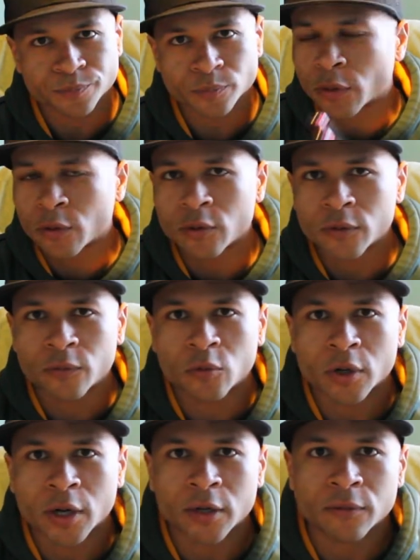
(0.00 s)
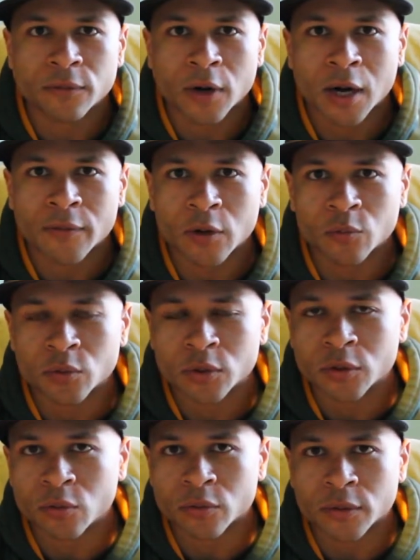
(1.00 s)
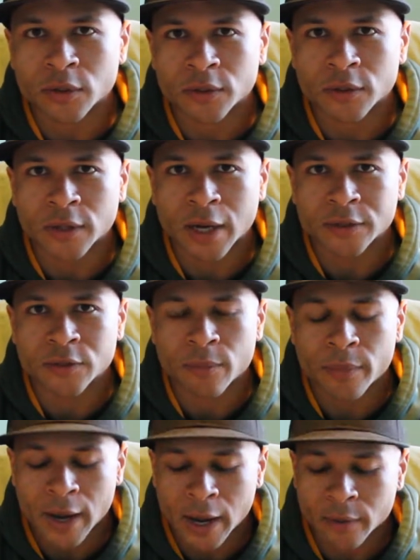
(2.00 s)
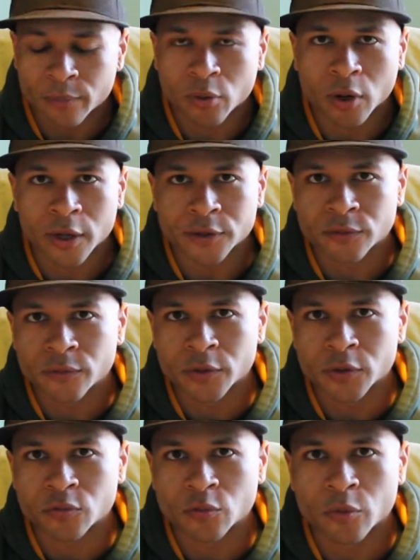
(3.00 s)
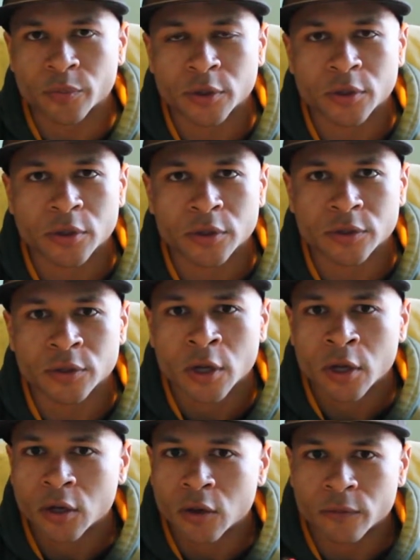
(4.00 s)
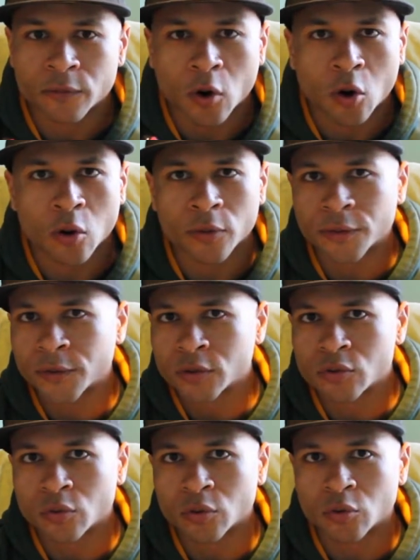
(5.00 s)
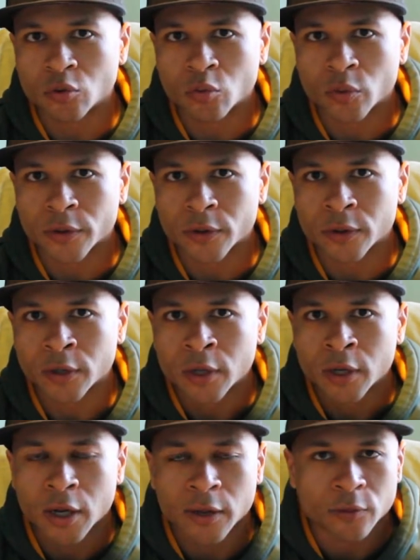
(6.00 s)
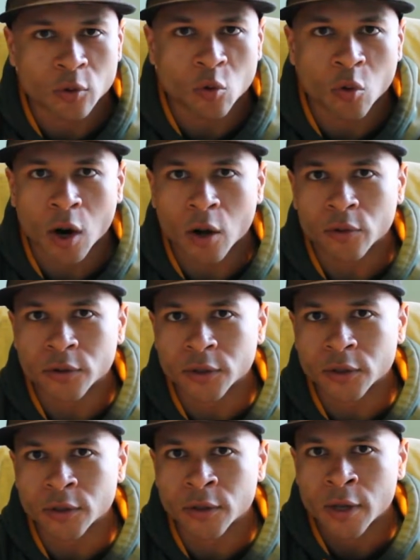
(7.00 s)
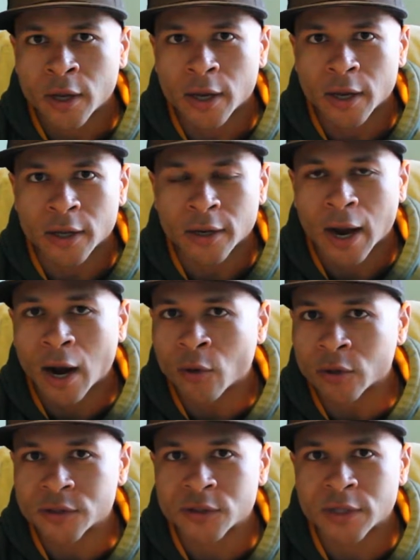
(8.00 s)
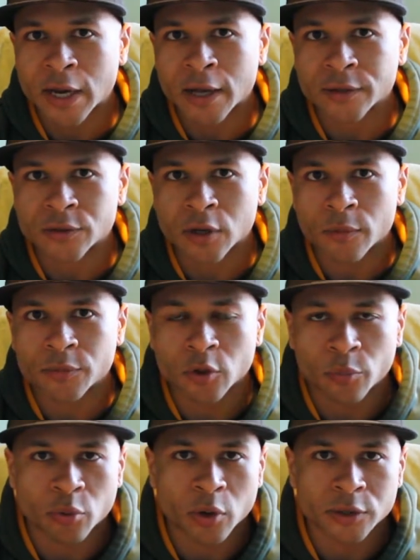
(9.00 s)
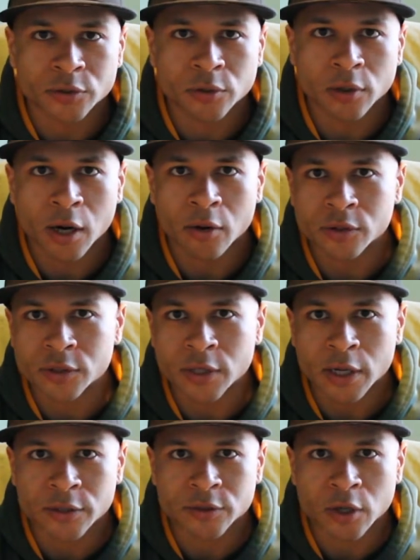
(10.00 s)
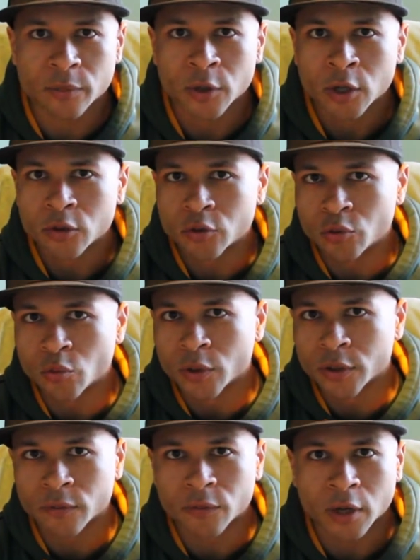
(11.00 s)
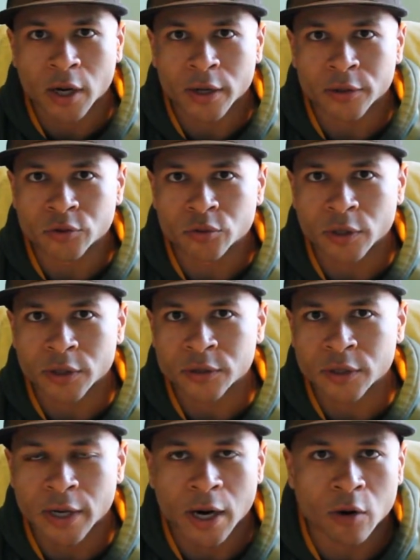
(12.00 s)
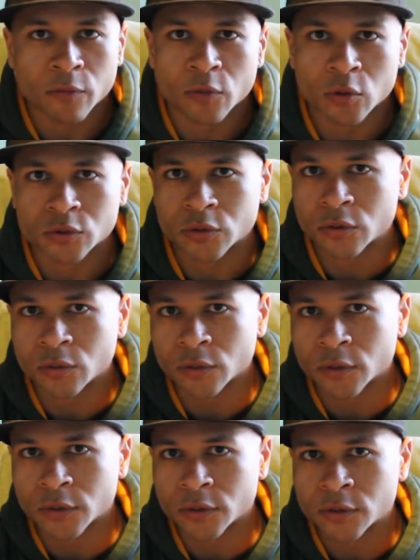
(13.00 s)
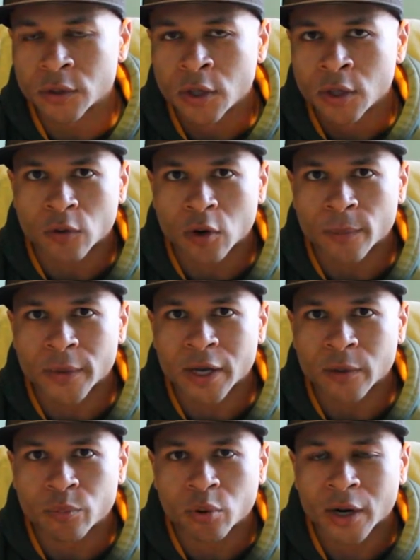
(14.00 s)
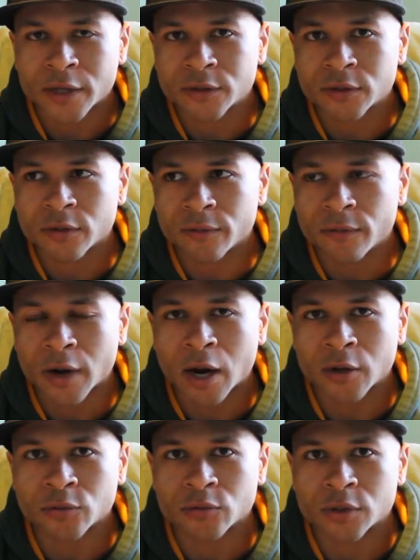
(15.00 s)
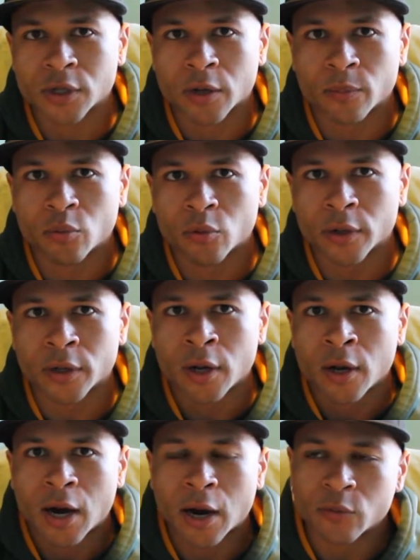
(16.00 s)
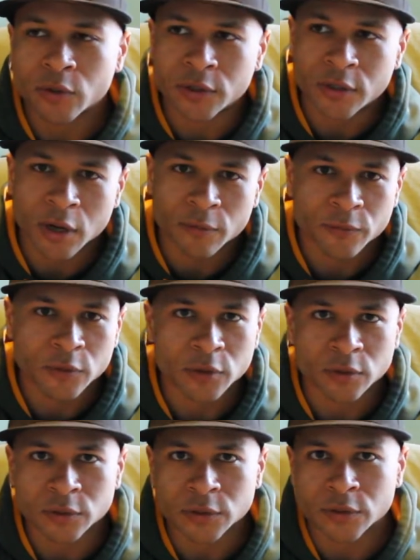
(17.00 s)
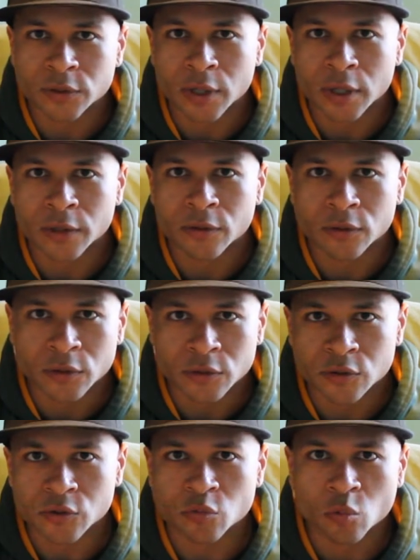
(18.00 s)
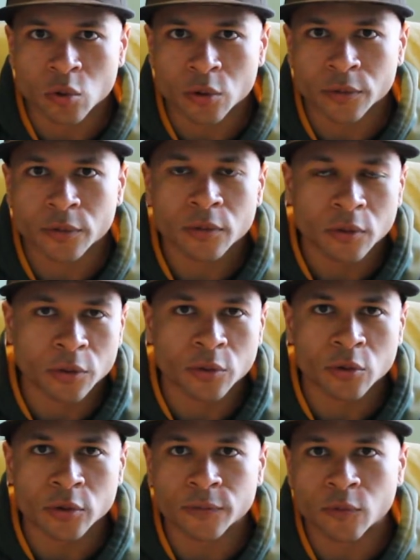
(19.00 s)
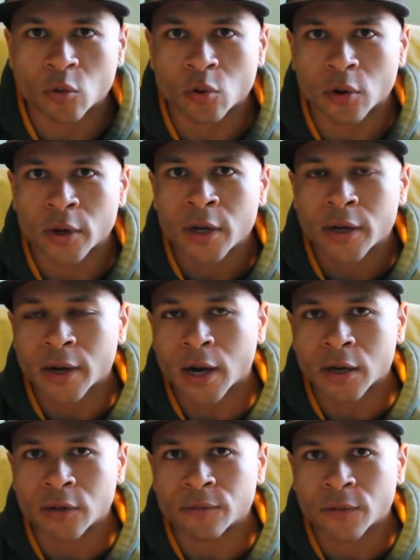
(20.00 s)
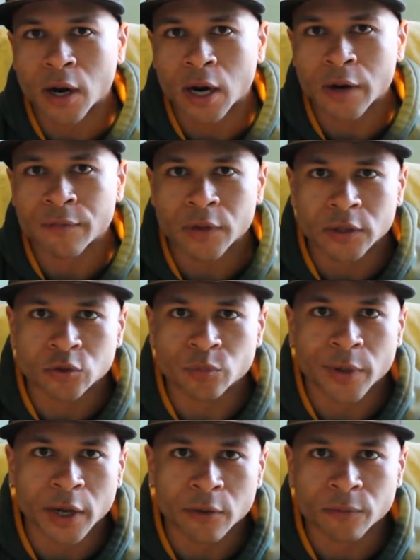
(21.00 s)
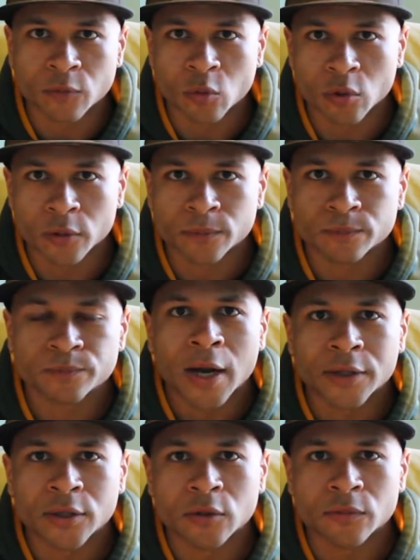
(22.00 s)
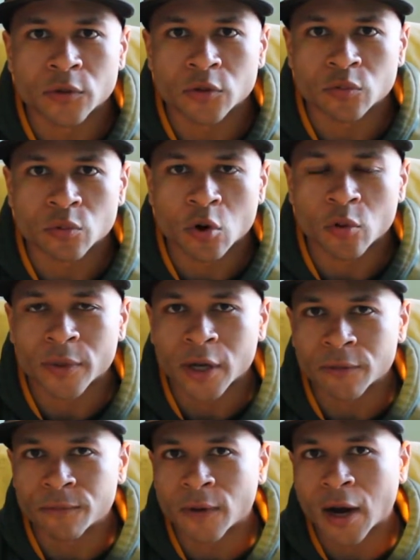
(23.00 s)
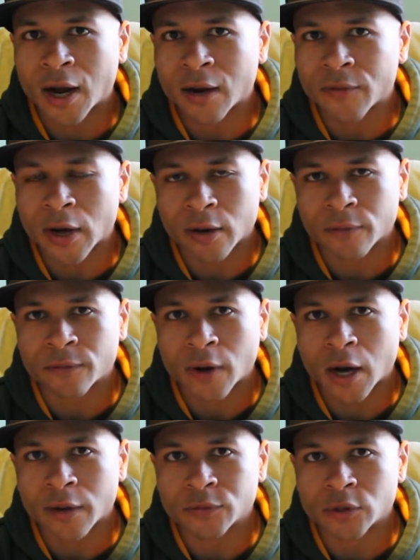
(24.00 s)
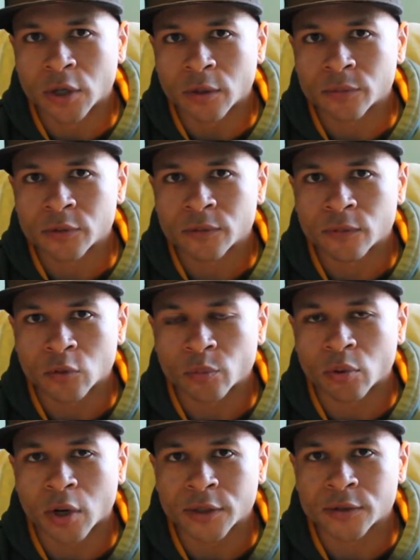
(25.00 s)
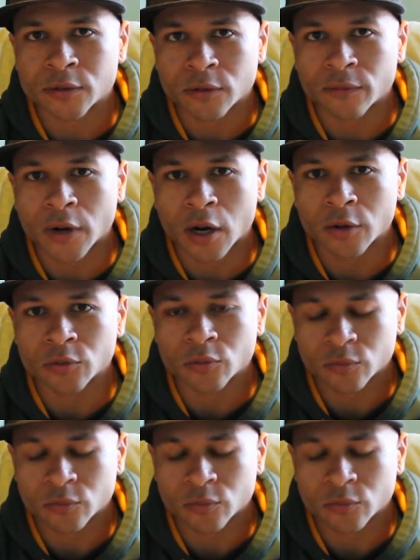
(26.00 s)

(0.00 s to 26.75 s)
$34.95, I really don't think that that's a bad price for this rope because of all the things you can do with it and the quality and how it stands up to pressure, how it stands up to doing different kind of tricks and how versatile it is. From a price to value standpoint, I would definitely say that this is worth the $34.95 that you pay for it. I give this rope a 5 out of 5 jumps for price to value.